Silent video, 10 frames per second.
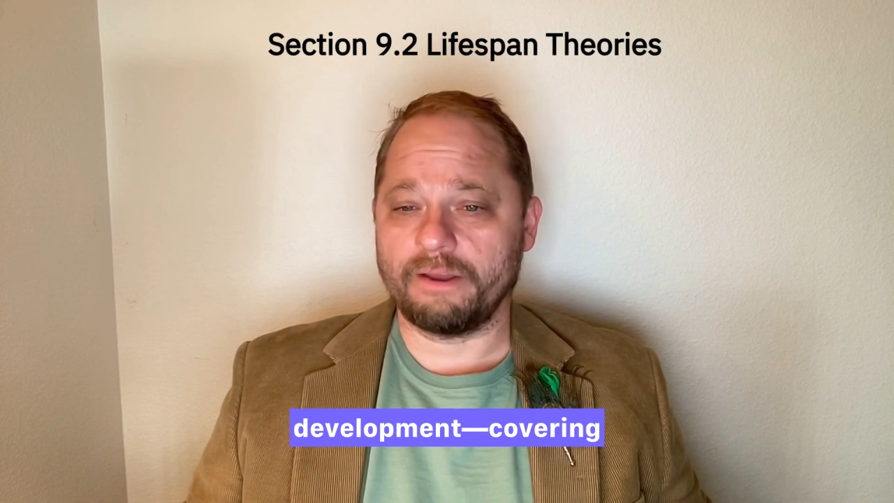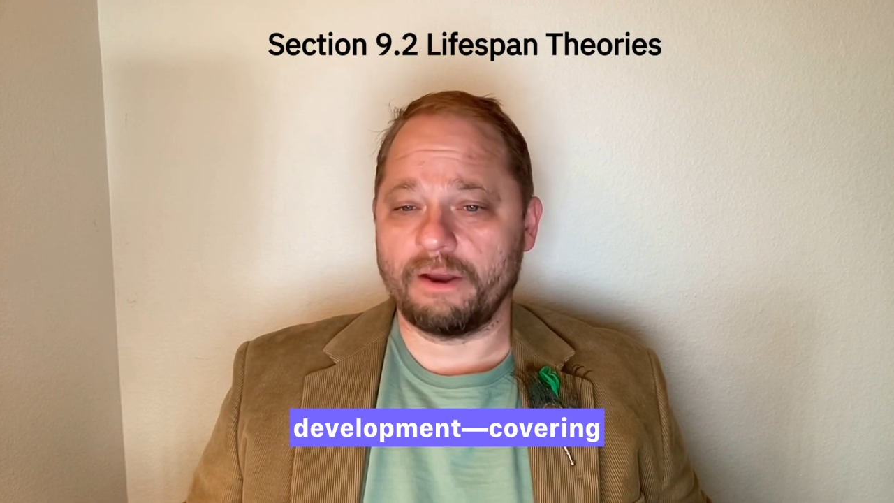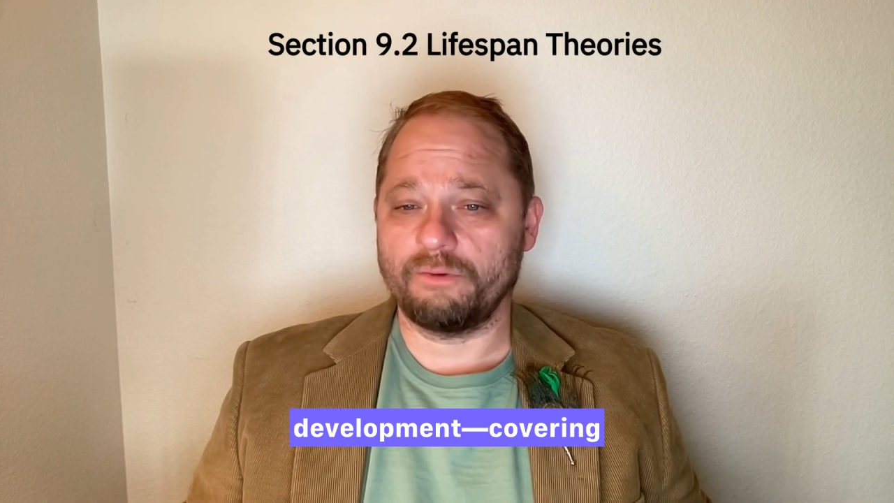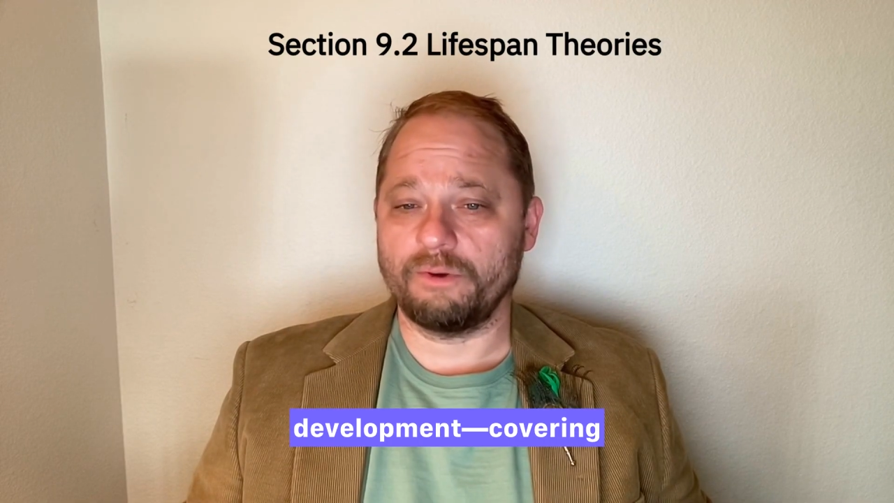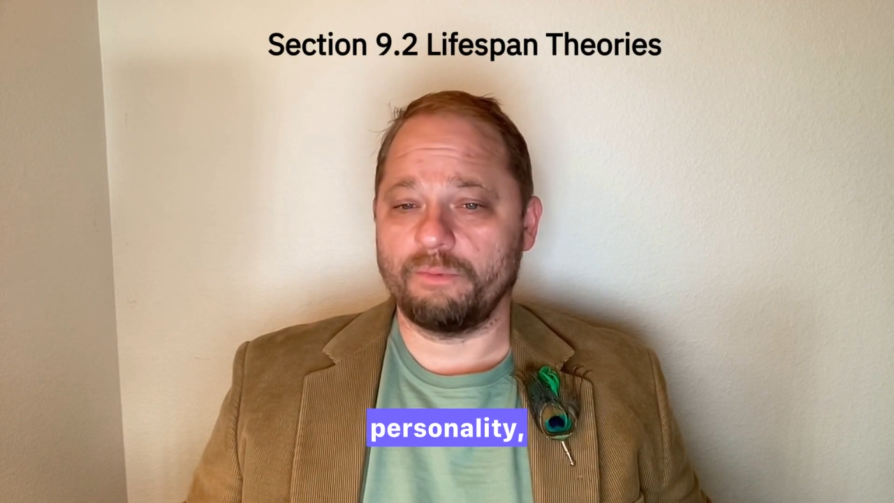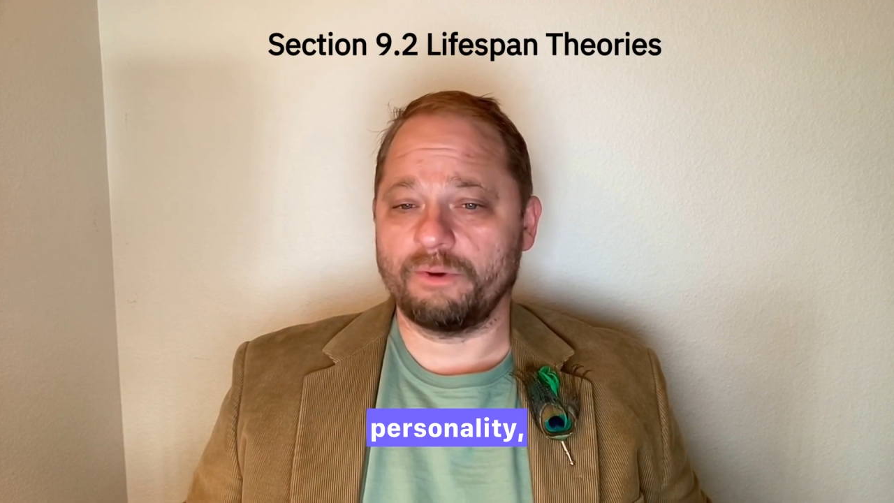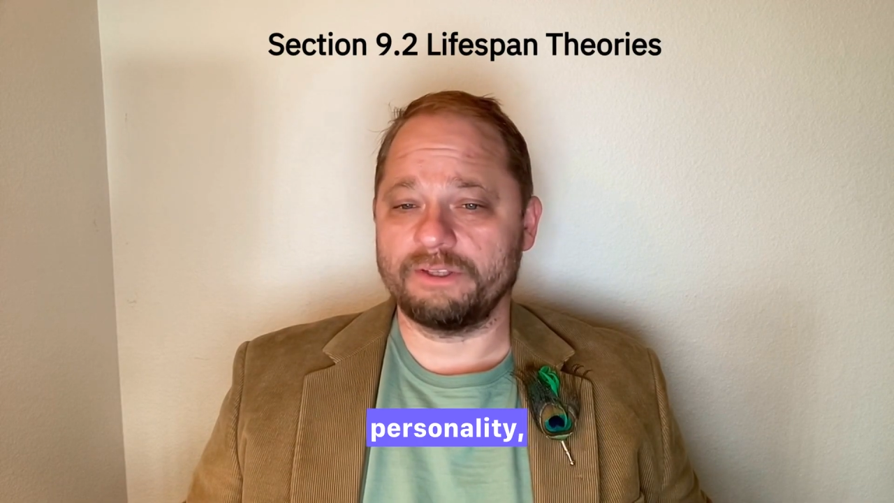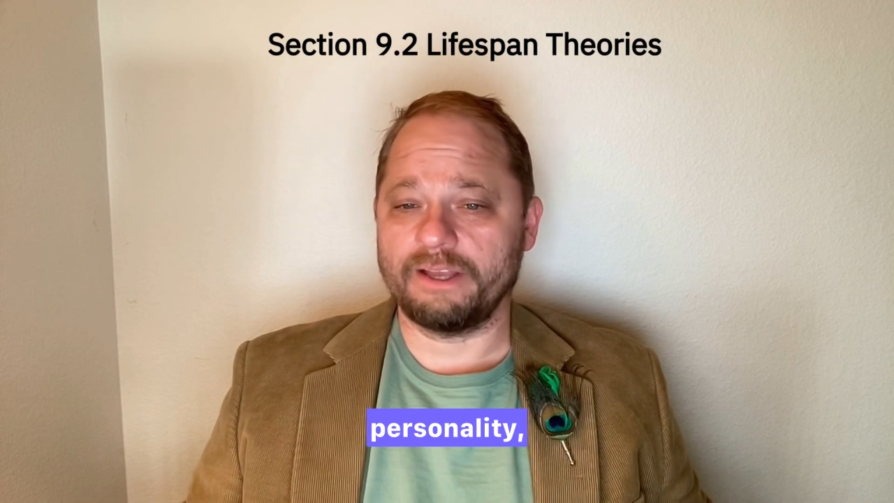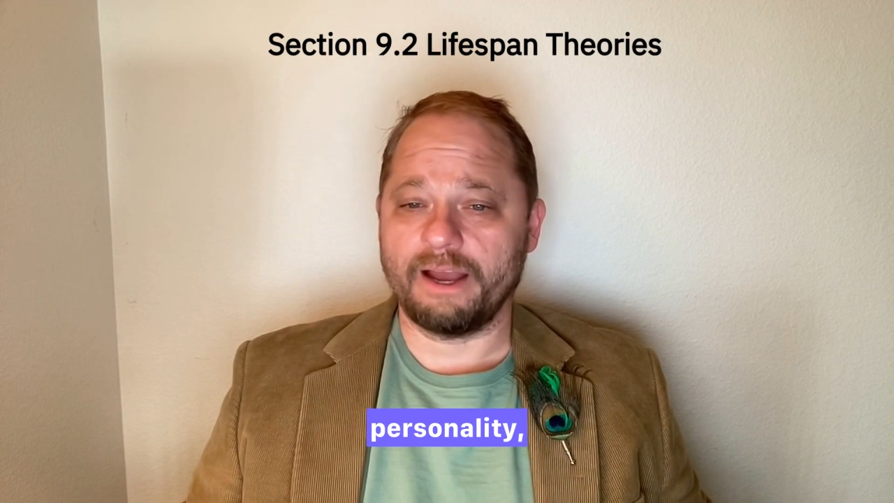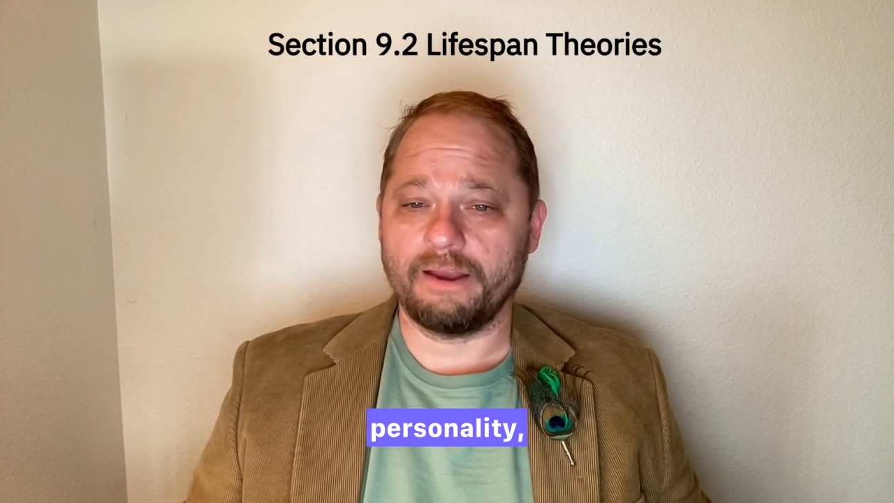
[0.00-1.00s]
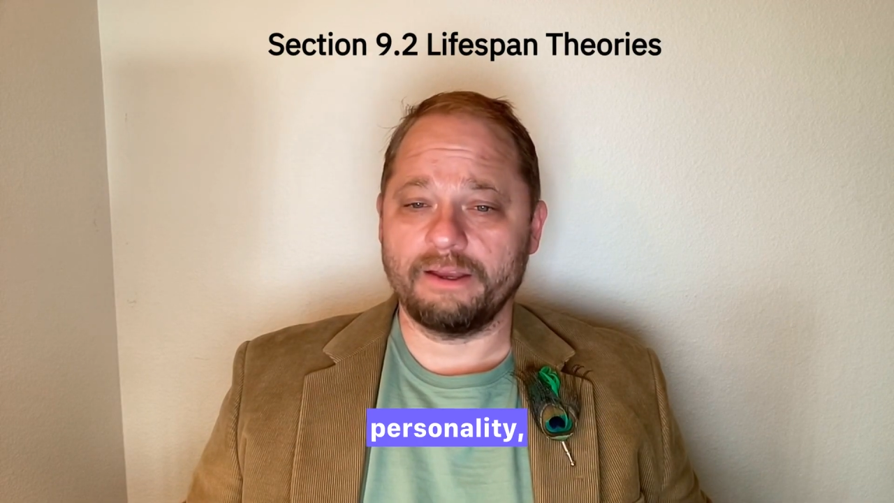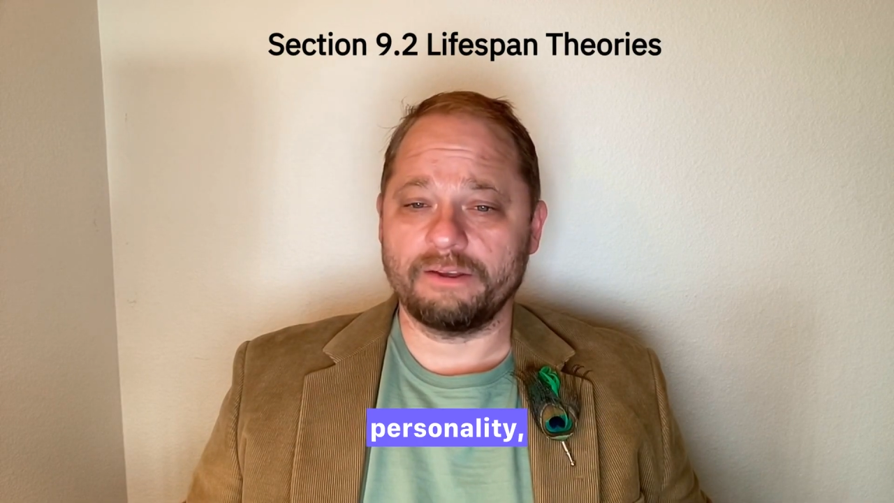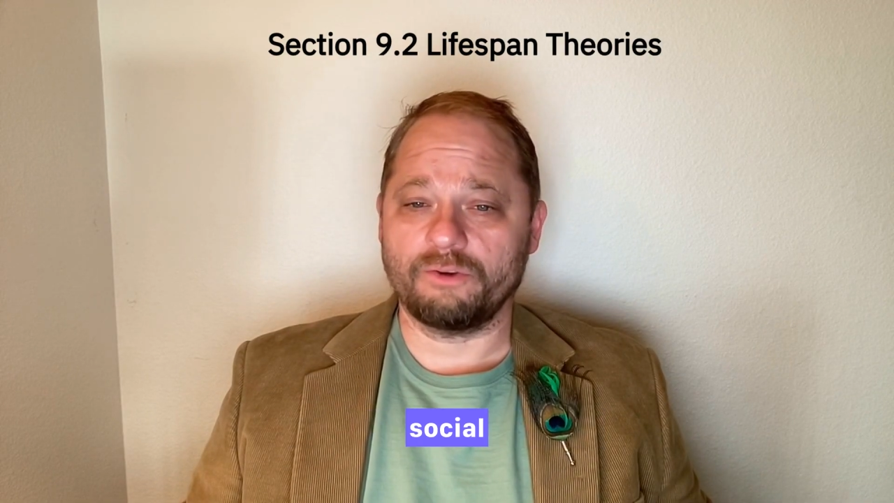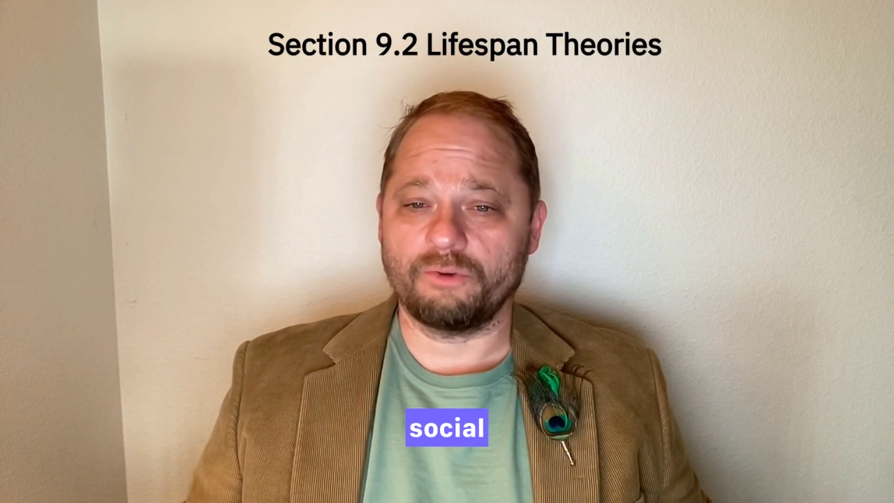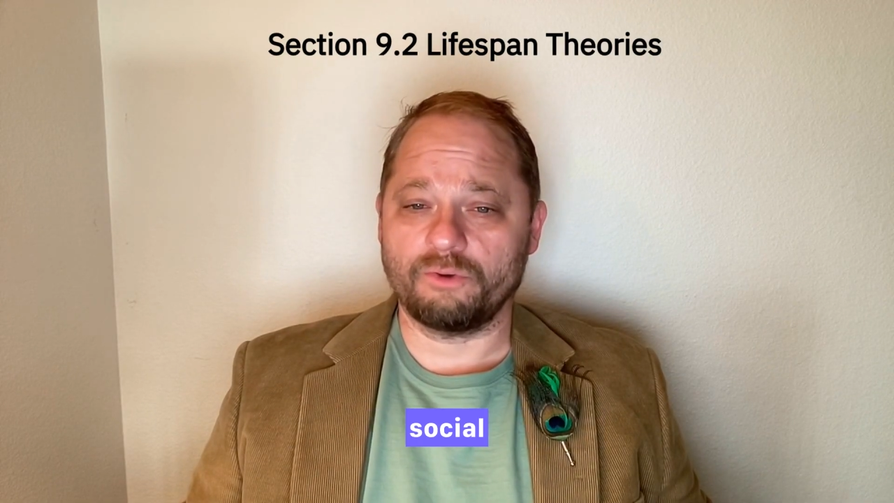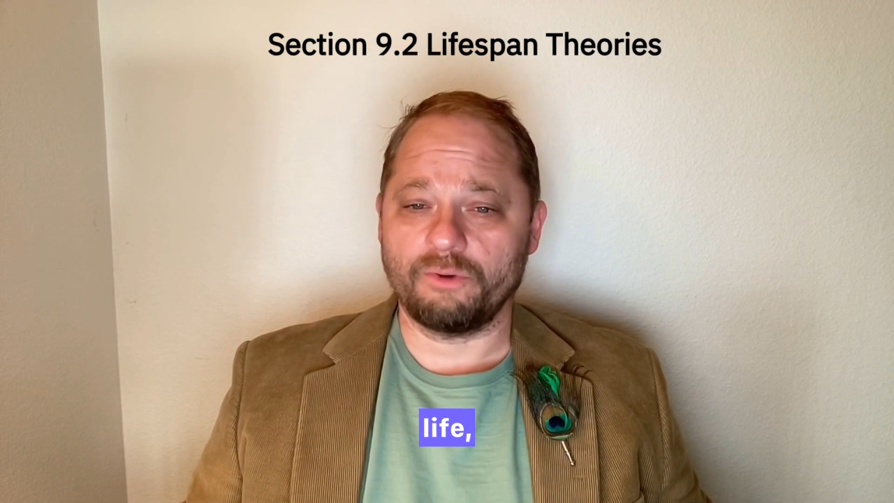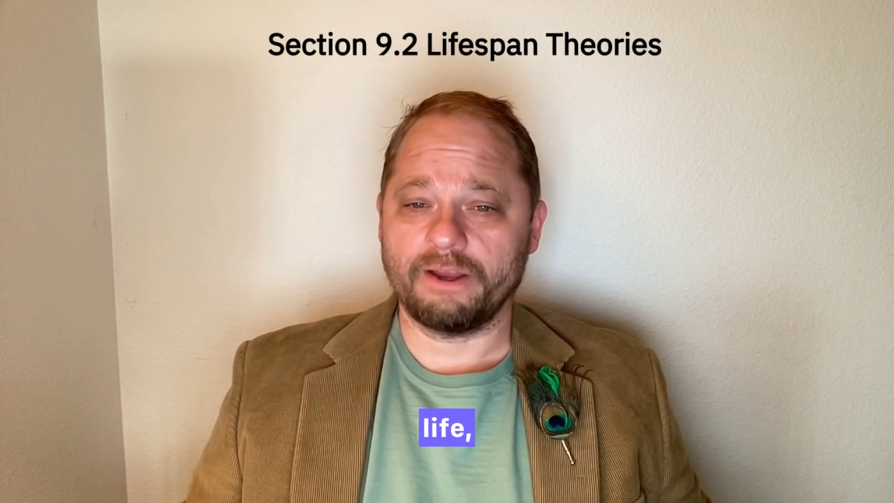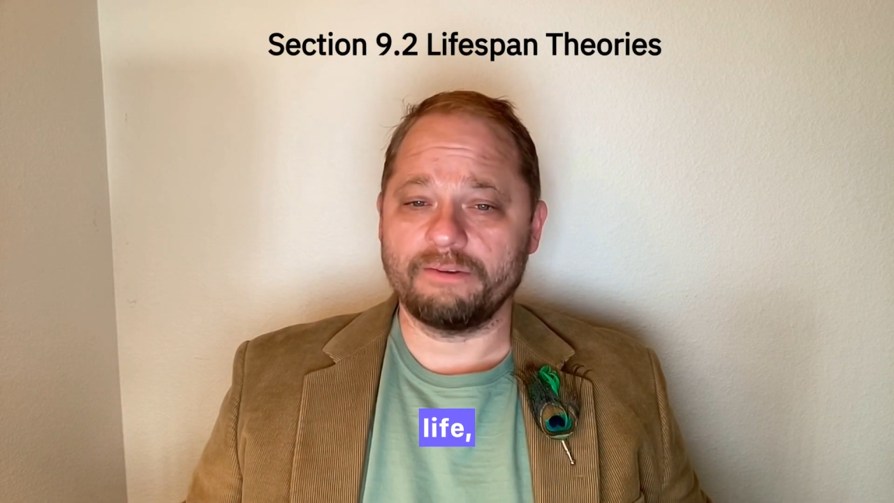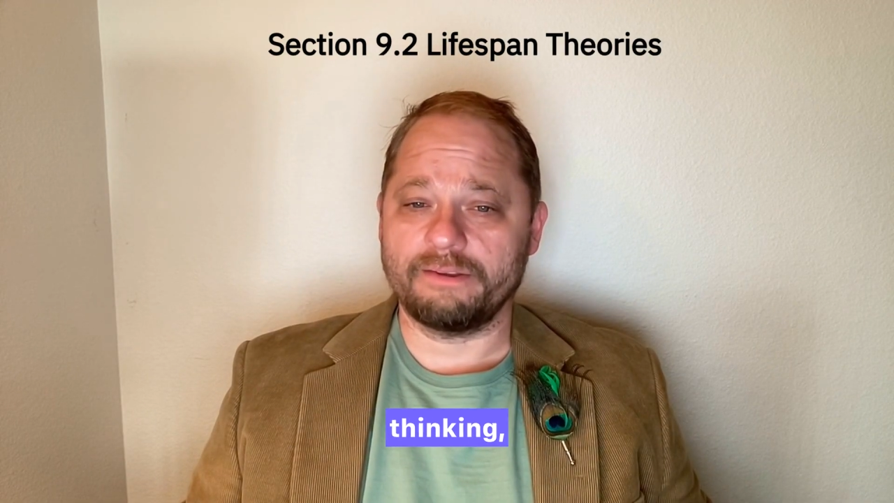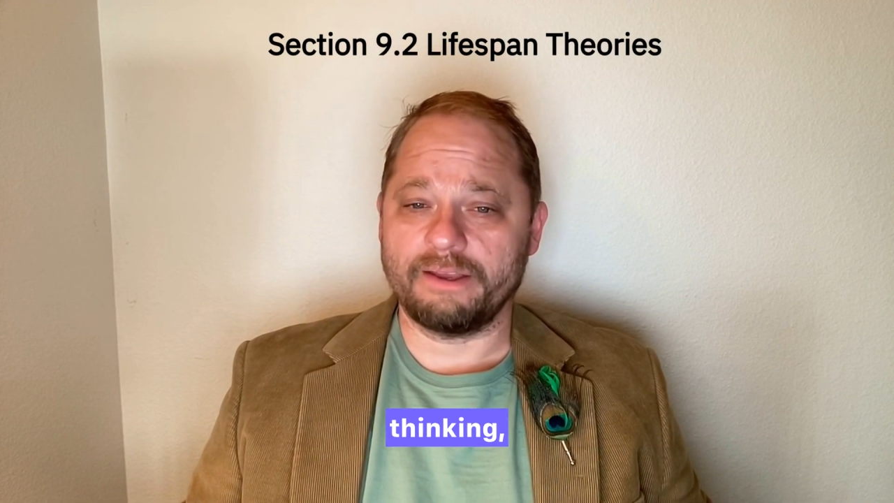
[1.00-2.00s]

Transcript: covering personality, social life,